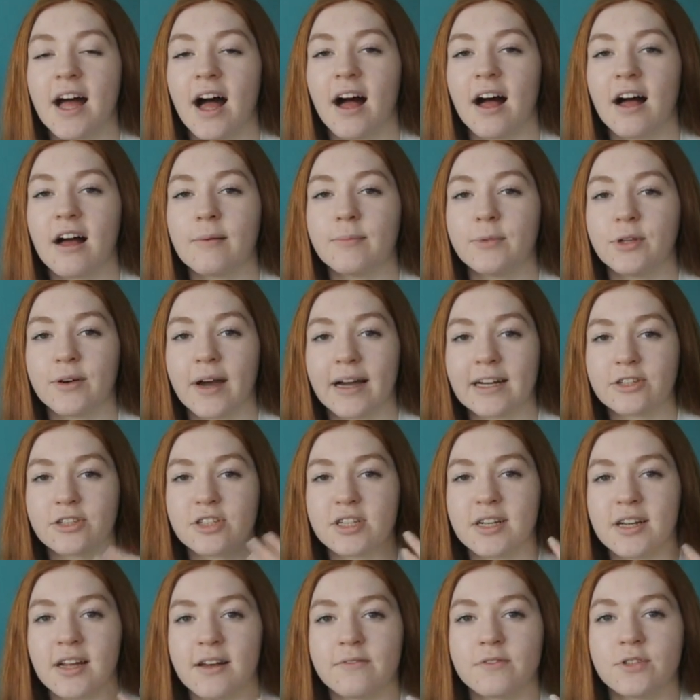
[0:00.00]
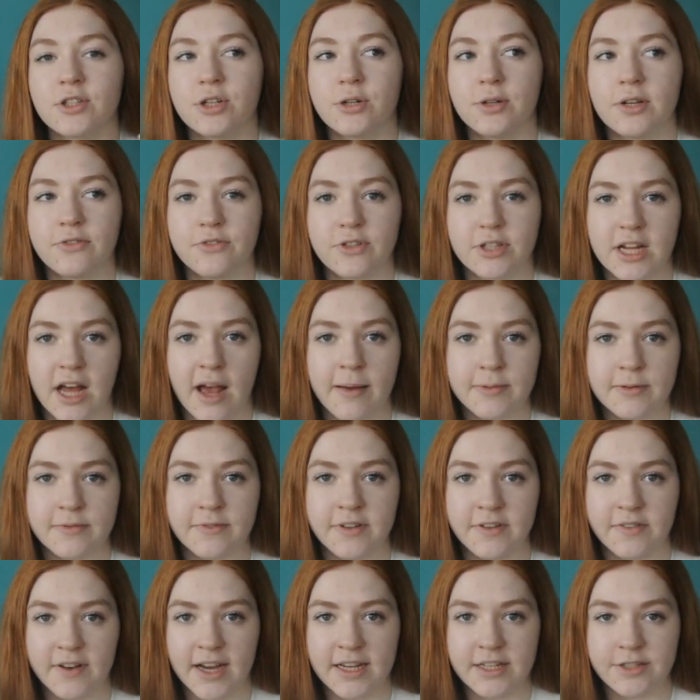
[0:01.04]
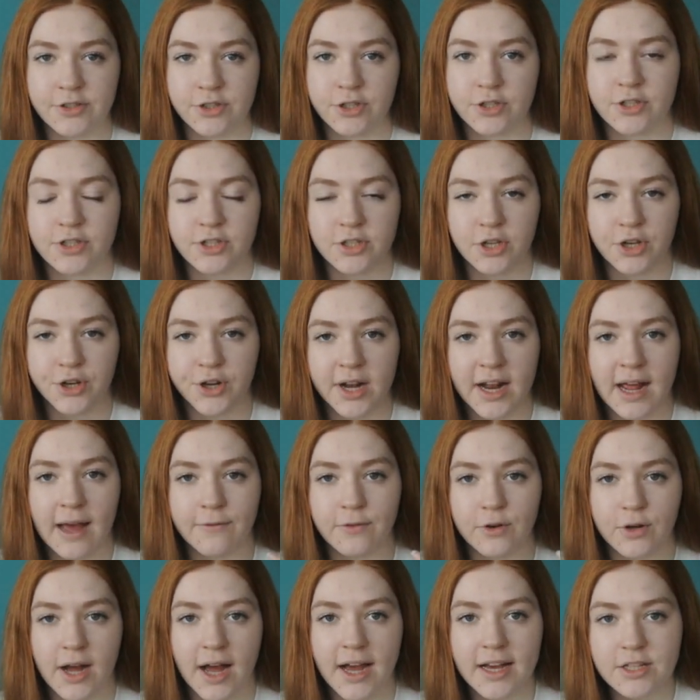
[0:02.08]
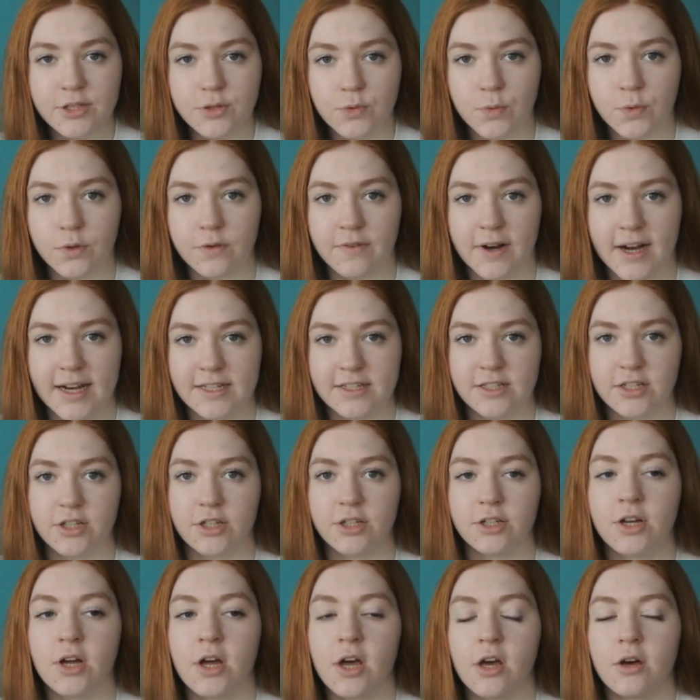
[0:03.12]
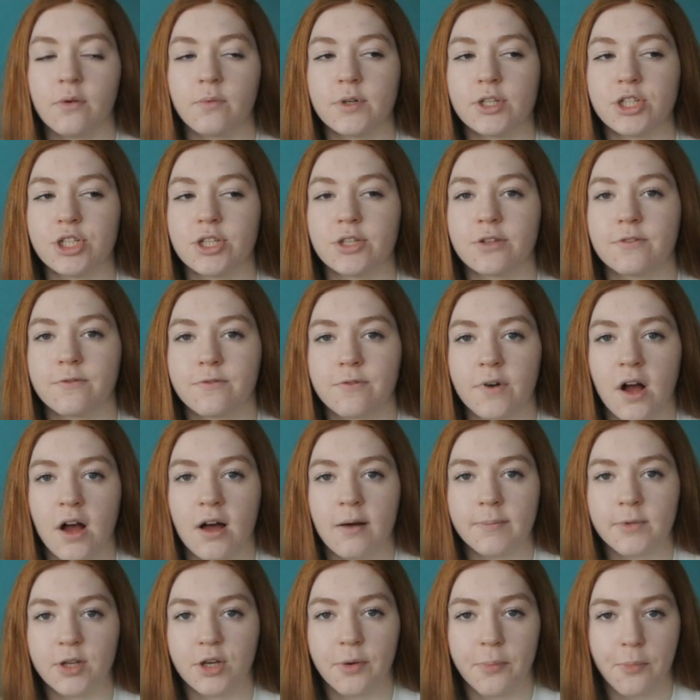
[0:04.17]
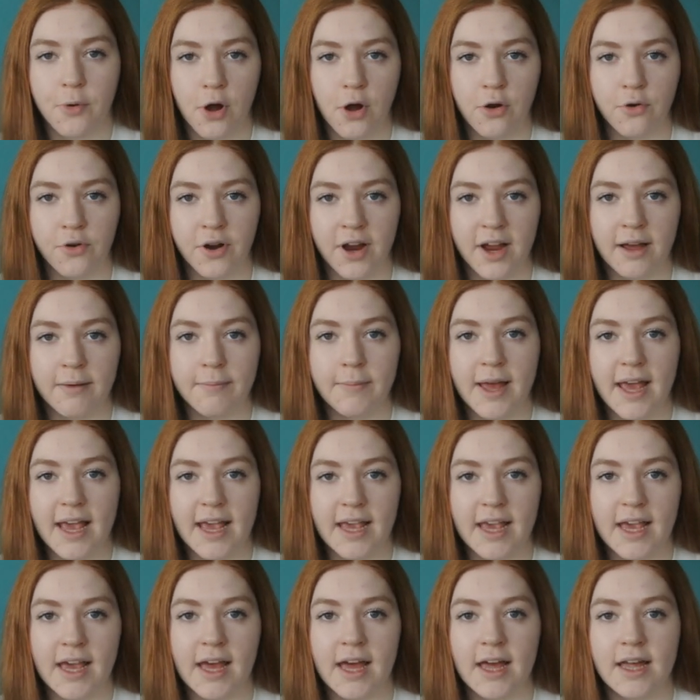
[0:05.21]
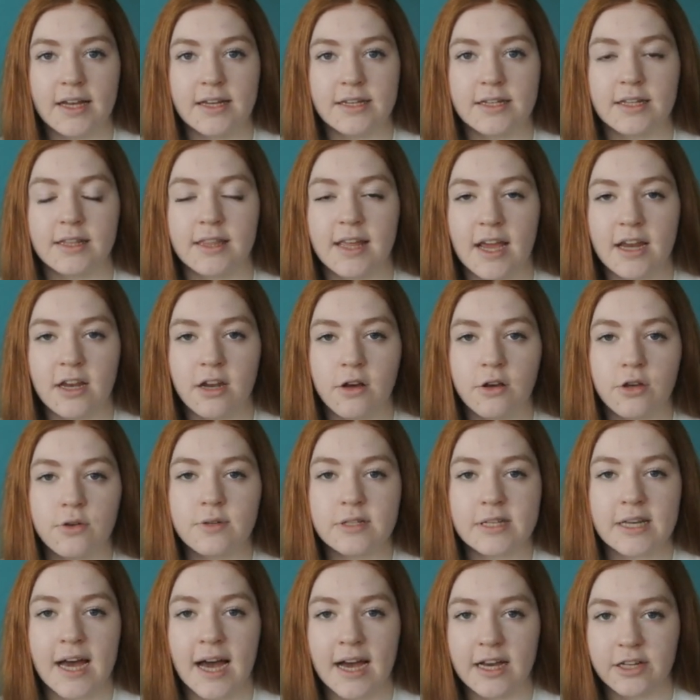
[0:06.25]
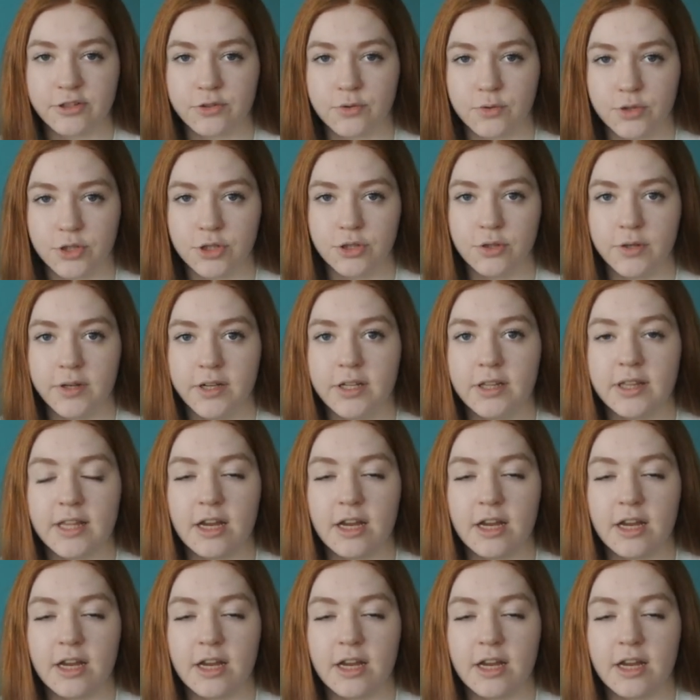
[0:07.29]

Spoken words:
You're actually going to have two different types of advisors. So you're going to have your high school advisor, which is from your program, and they know you as a high school student.